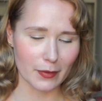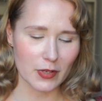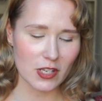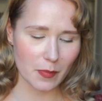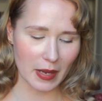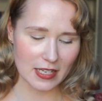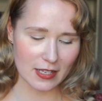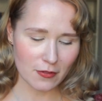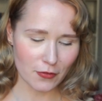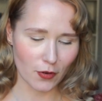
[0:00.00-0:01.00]
which is a
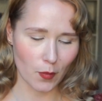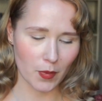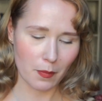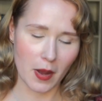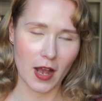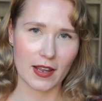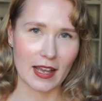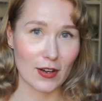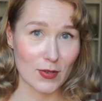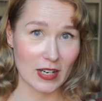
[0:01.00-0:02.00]
pattern from my
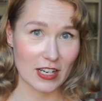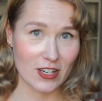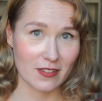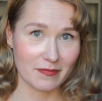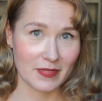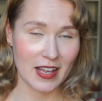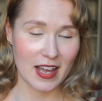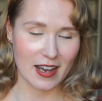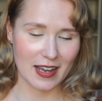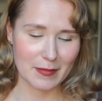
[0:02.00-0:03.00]
Hallows collection.
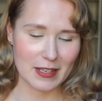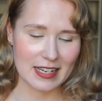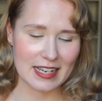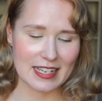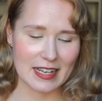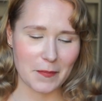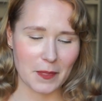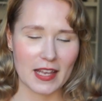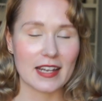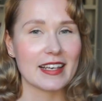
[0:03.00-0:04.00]
I'm gonna knit it
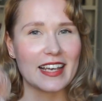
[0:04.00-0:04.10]
in